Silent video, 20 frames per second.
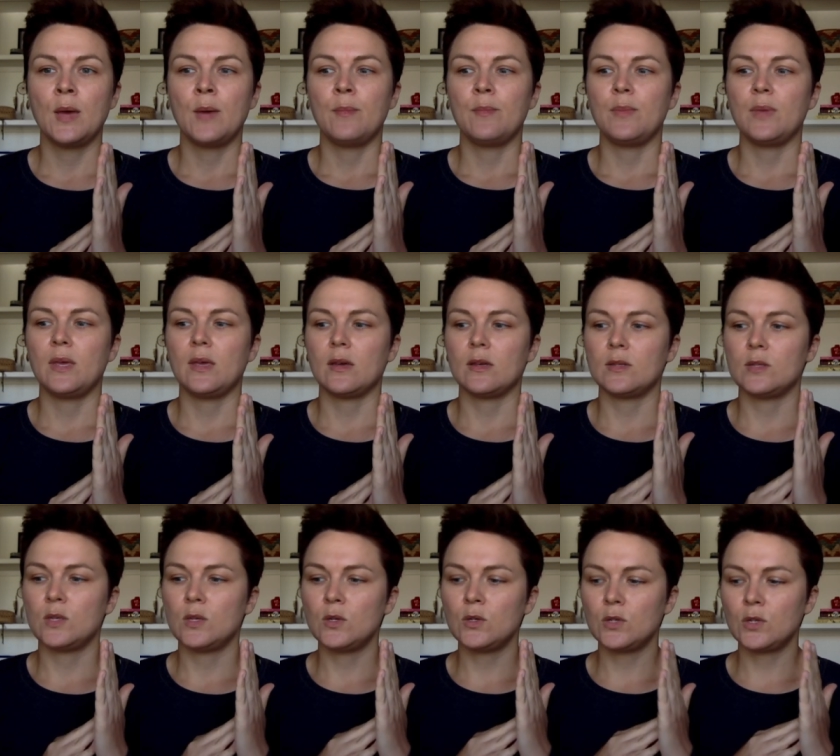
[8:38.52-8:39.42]
Because
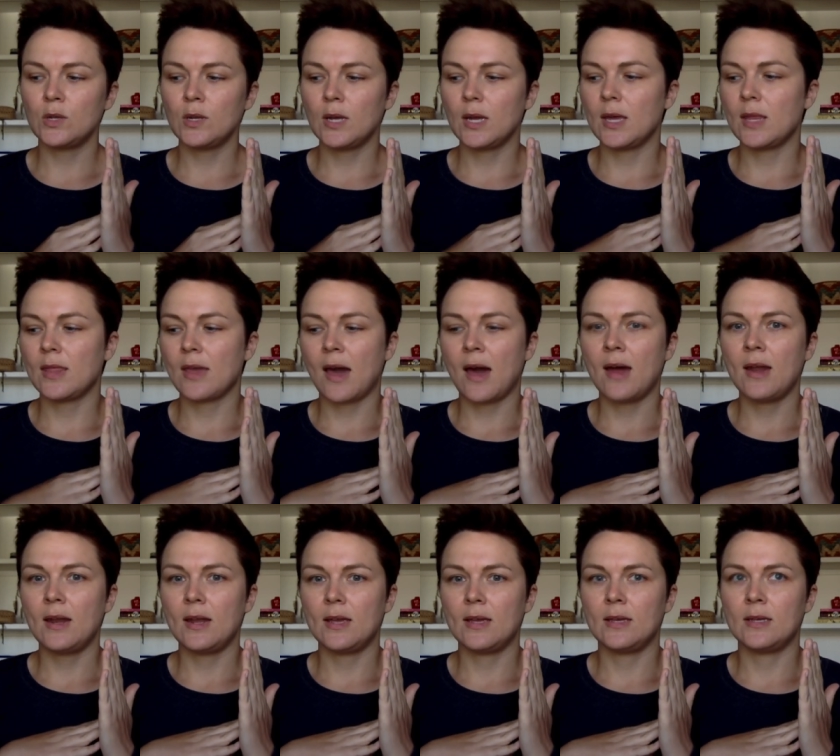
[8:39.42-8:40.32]
usually
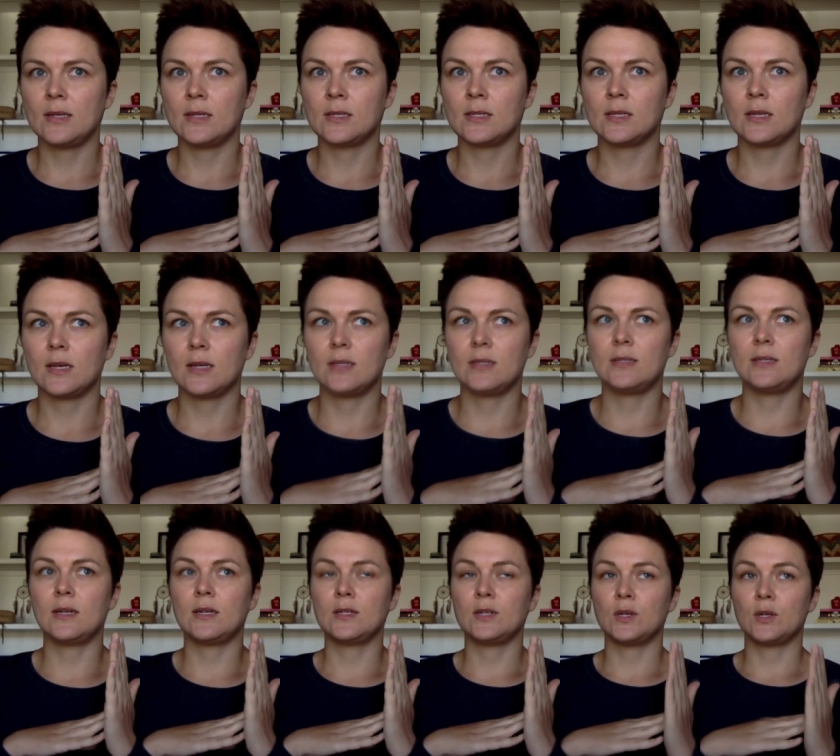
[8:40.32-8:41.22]
that is a
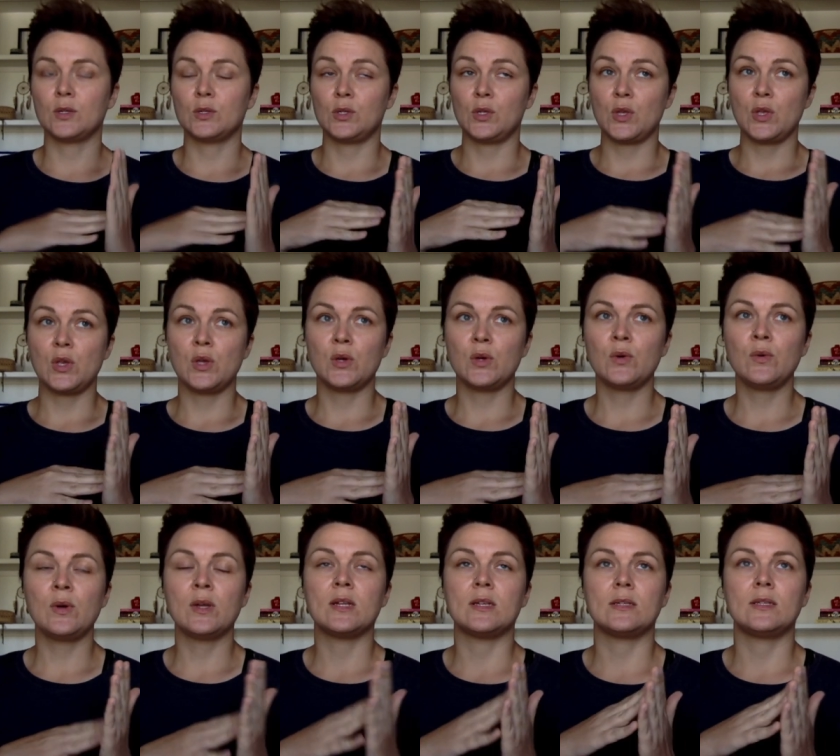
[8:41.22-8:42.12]
signal to you
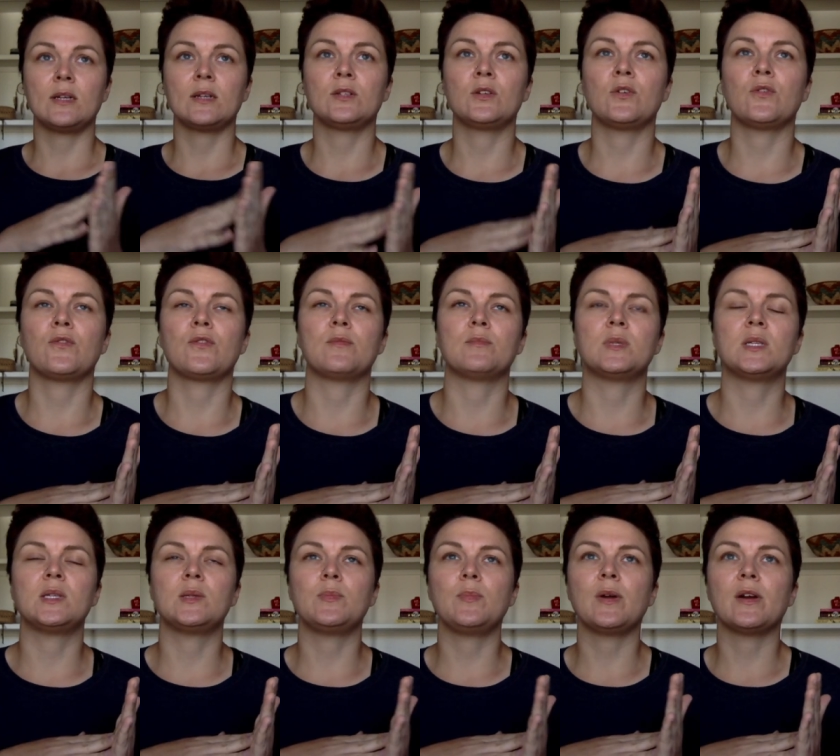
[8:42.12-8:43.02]
and a signal from
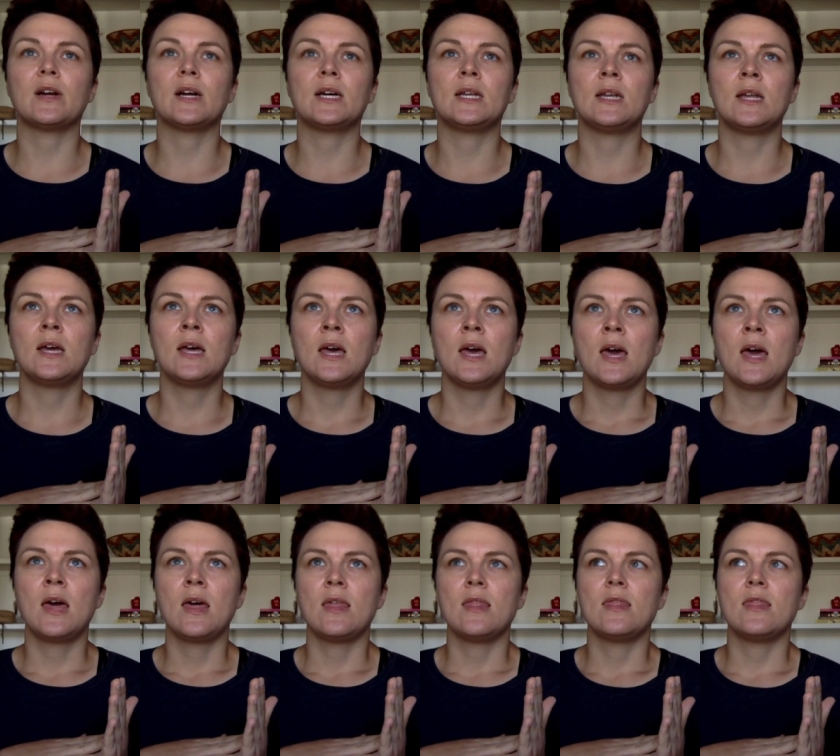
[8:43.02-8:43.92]
spirit
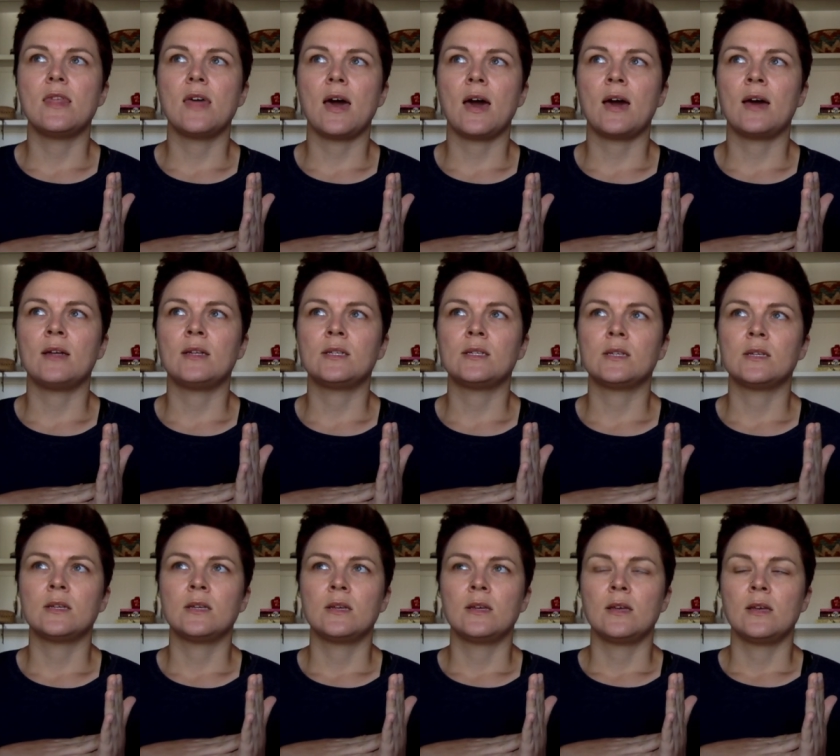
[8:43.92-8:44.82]
that
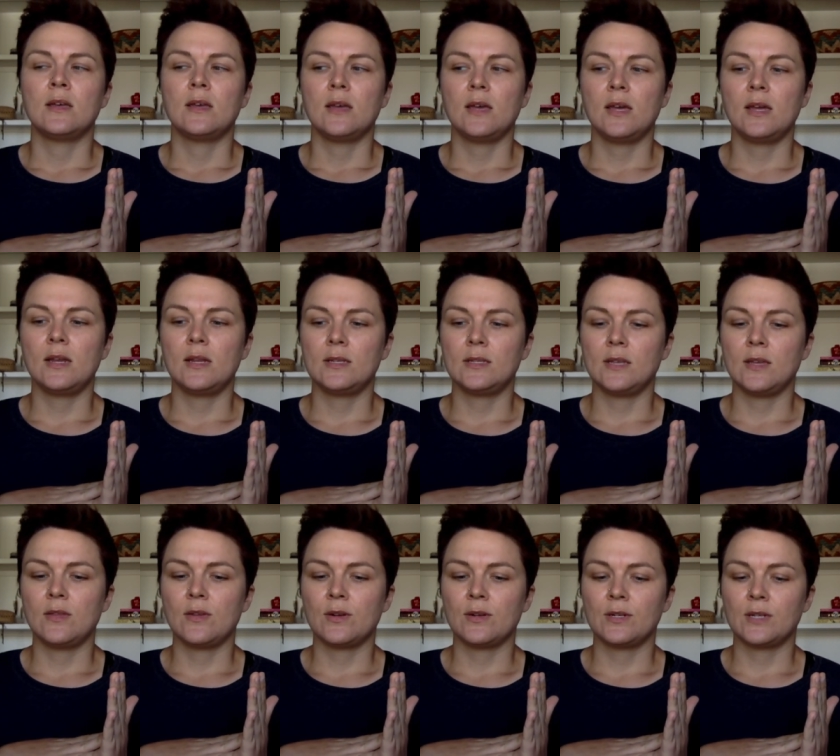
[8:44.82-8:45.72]
it is
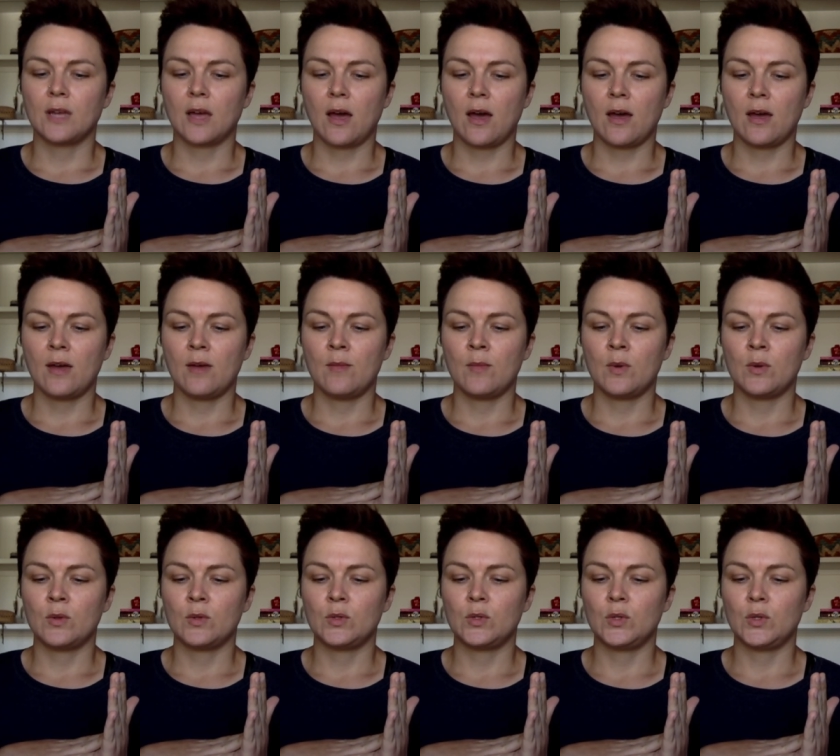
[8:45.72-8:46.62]
either time
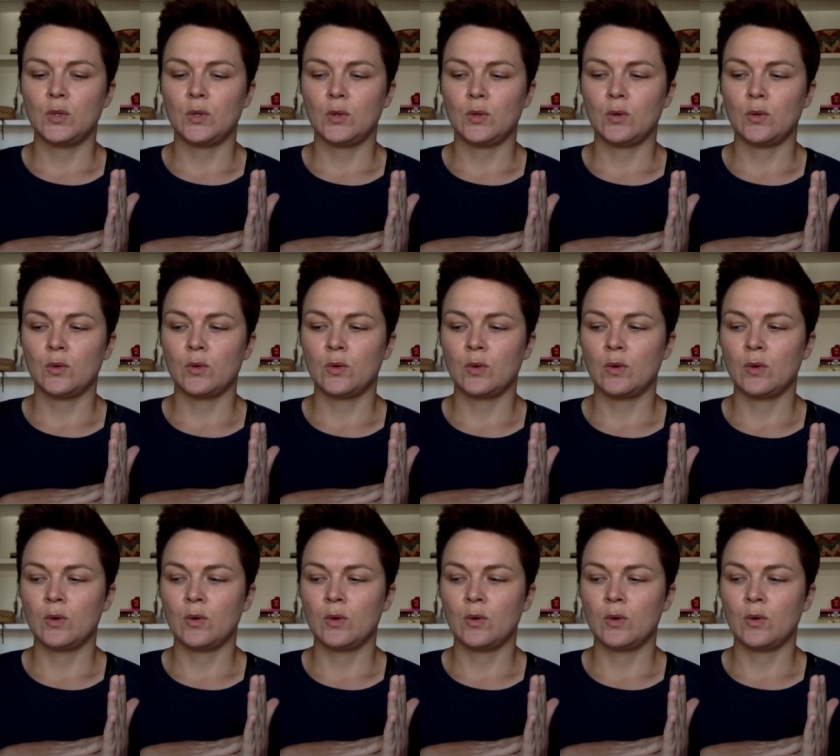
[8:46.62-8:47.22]
to